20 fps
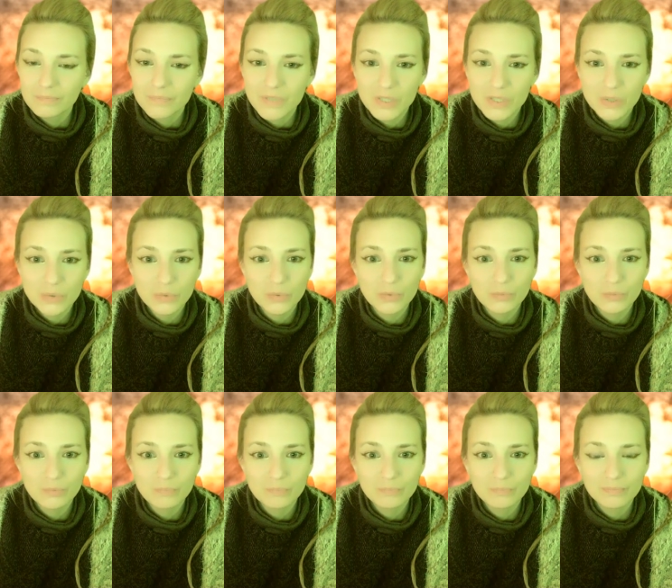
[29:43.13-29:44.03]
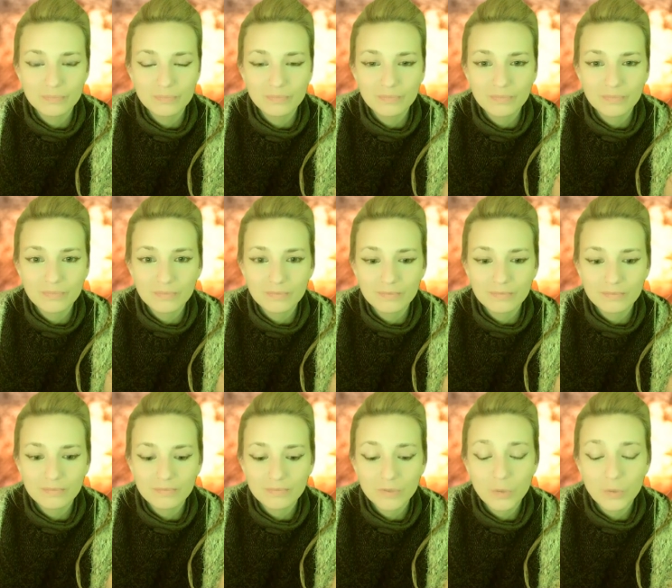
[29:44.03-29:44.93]
So
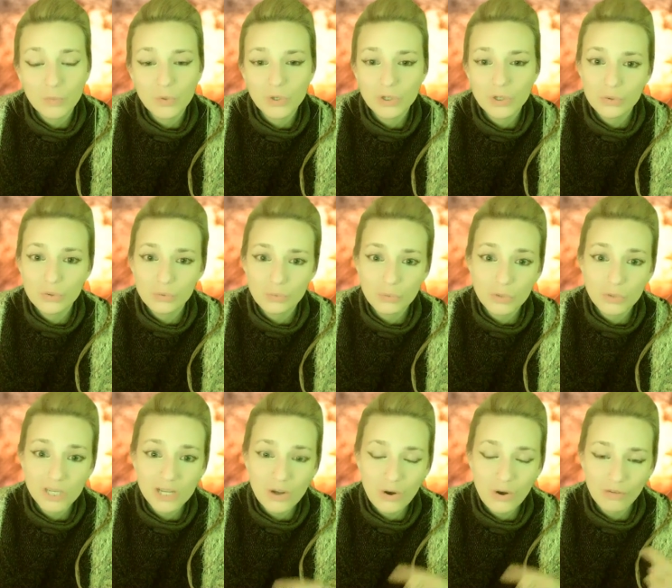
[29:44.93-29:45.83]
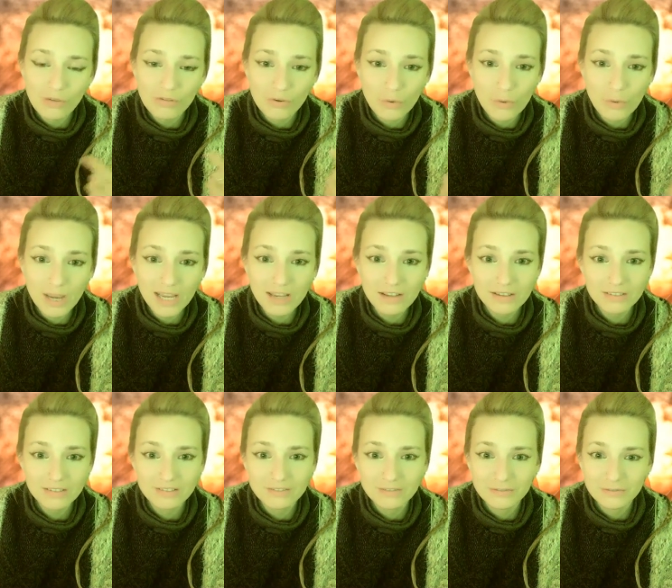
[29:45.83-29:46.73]
the word recovering
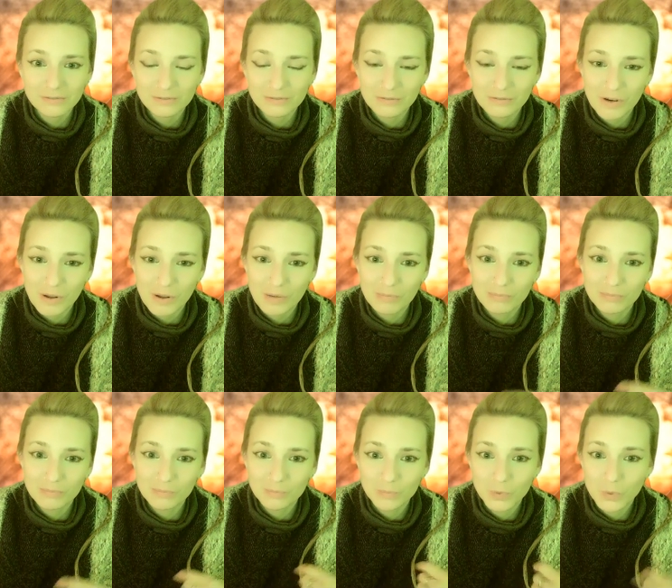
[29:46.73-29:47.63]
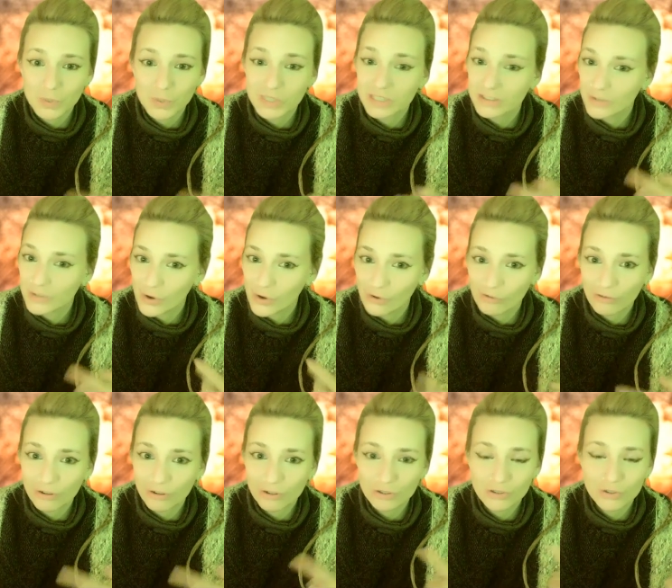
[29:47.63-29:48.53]
from all these
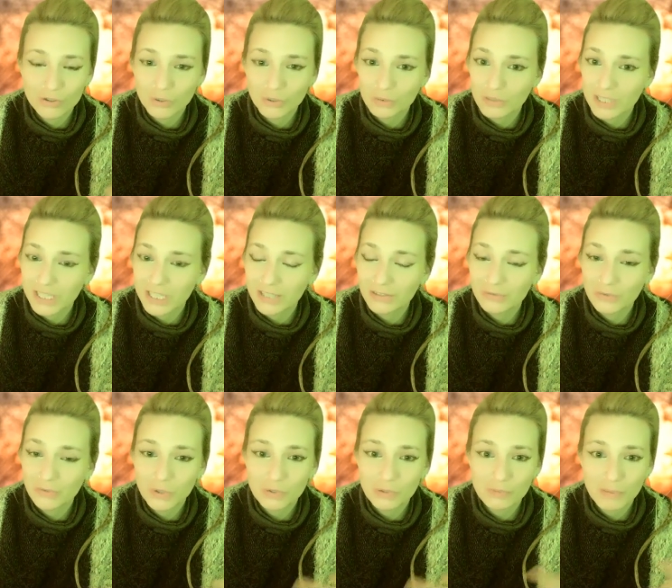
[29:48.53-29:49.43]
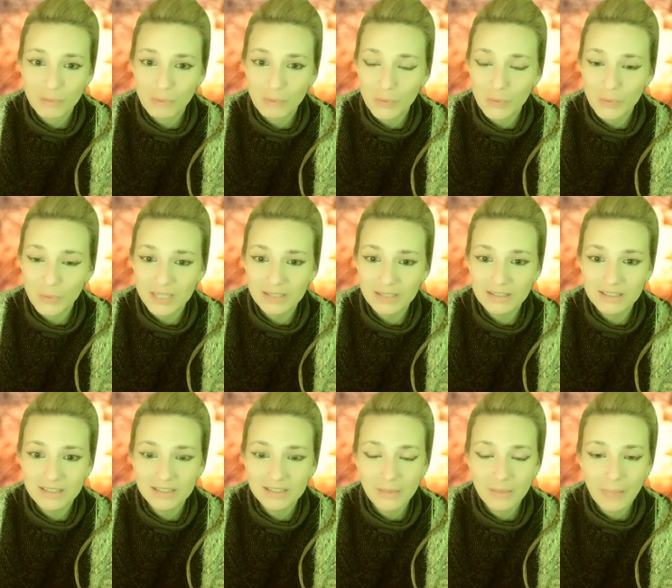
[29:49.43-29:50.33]
cover stories, false
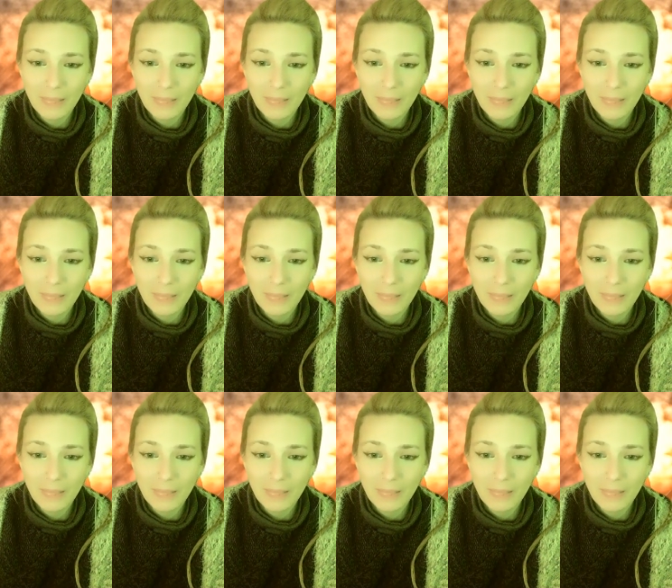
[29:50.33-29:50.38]
memories.